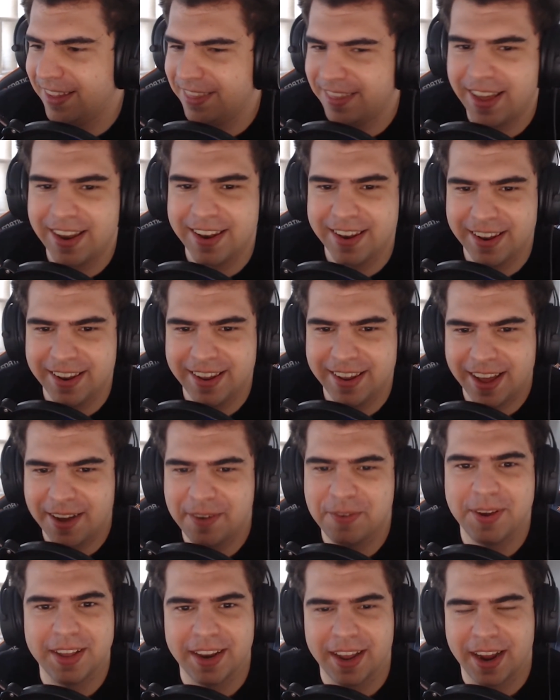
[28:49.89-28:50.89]

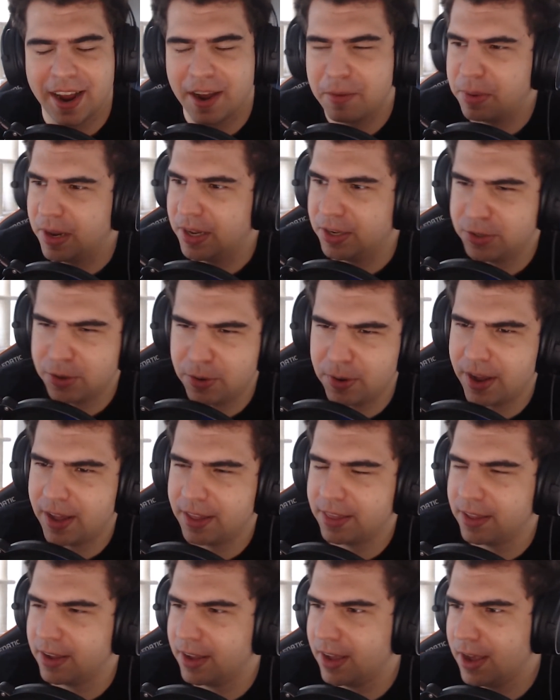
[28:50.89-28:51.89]
that week, like I played
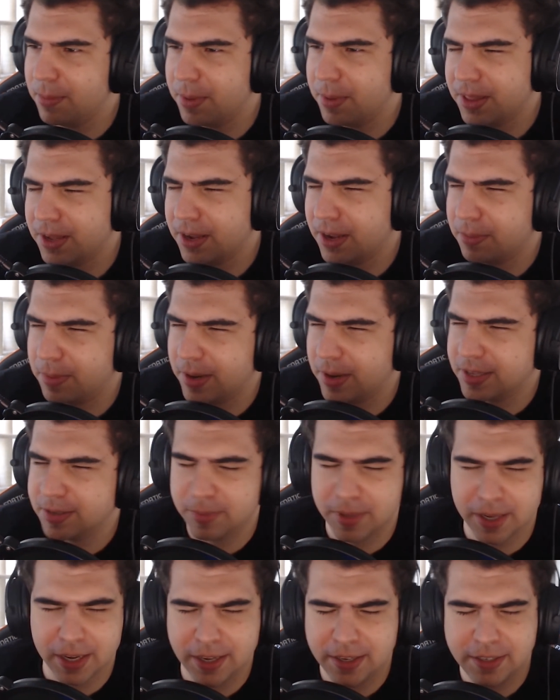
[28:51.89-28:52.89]
Cho'Gath a game. I think I played
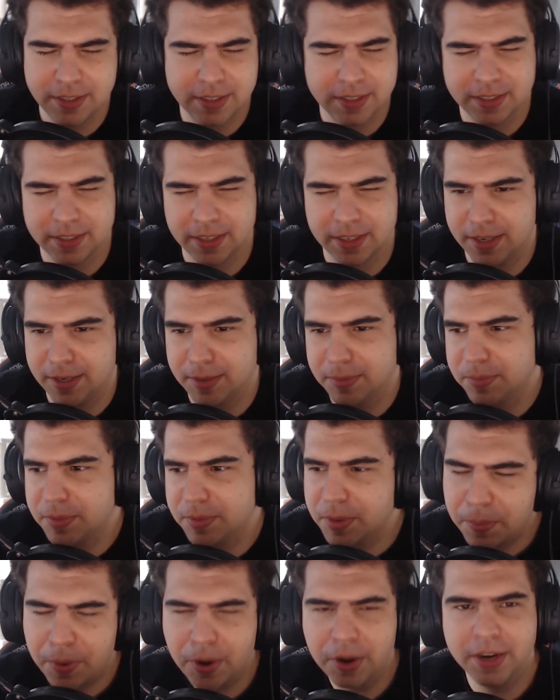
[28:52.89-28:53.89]
something else.
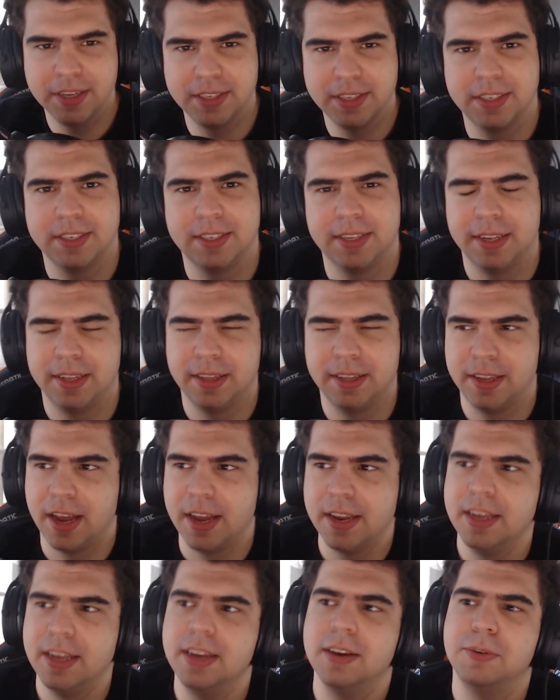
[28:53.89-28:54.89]
The point is that the
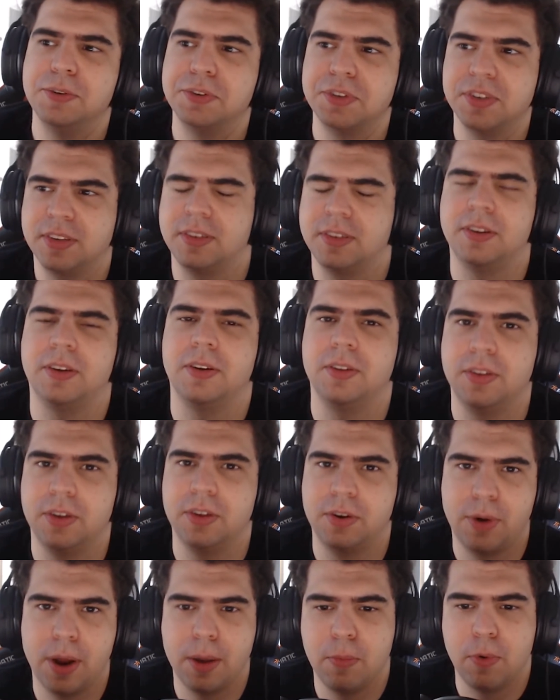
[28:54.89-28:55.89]
idea was to
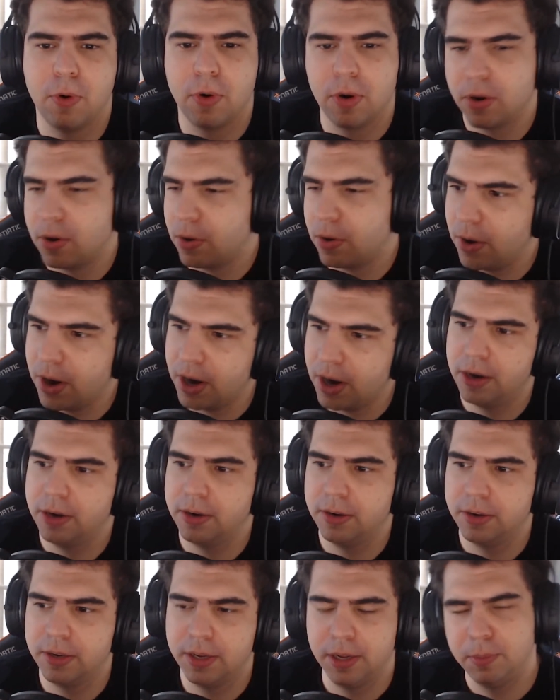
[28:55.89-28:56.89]
create more
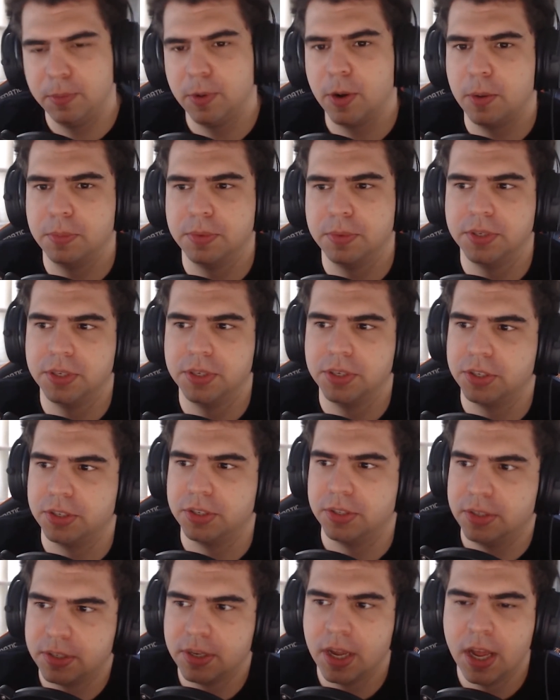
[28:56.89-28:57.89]
coherent team
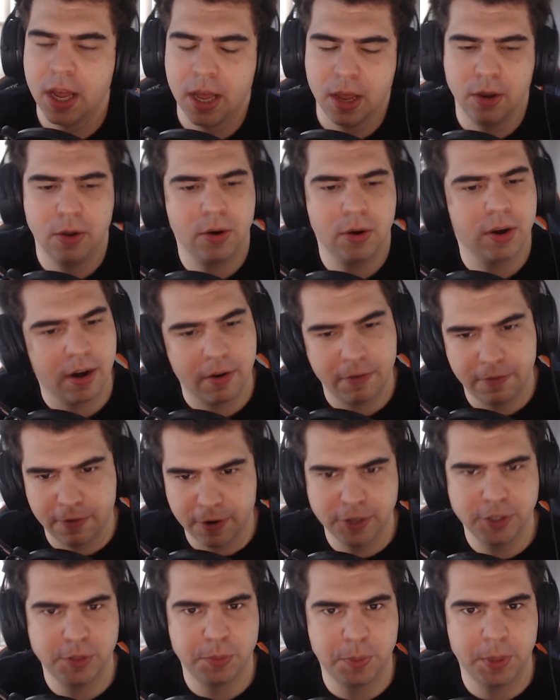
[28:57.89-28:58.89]
compositions, look at our
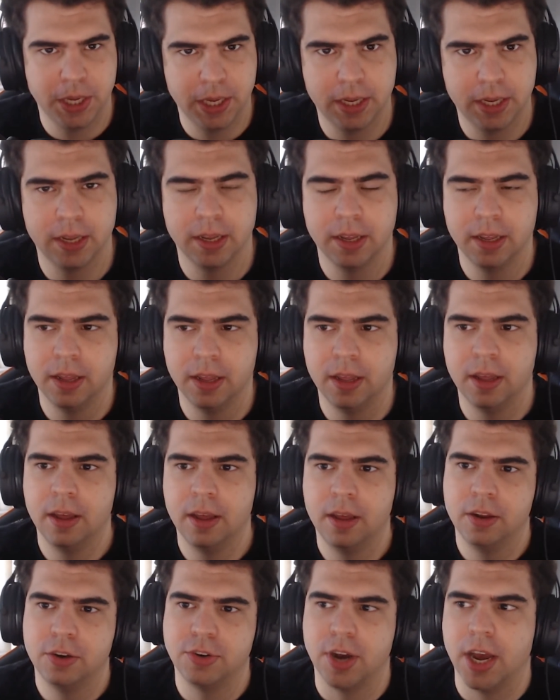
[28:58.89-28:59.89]
first pick,
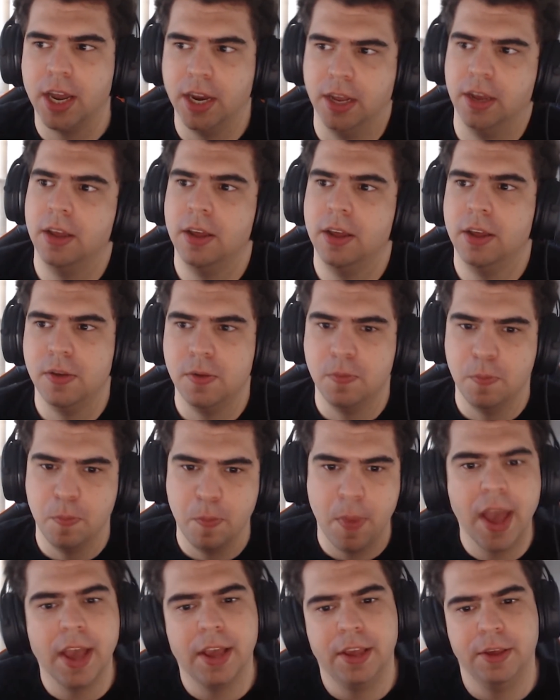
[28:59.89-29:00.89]
try to
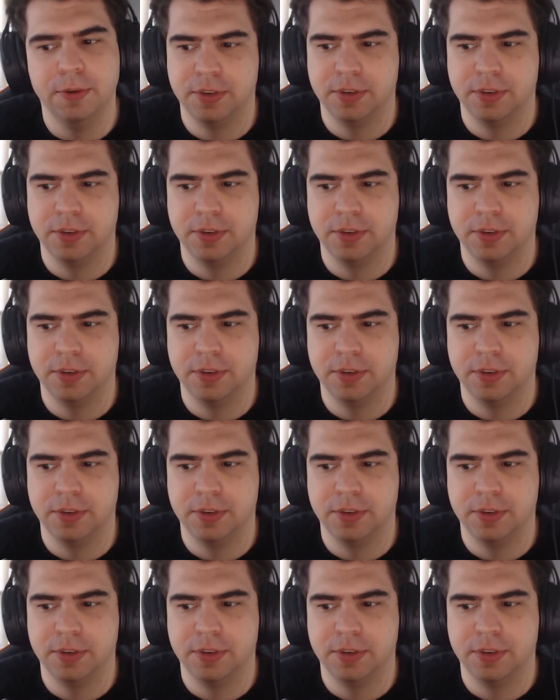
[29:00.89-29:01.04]
make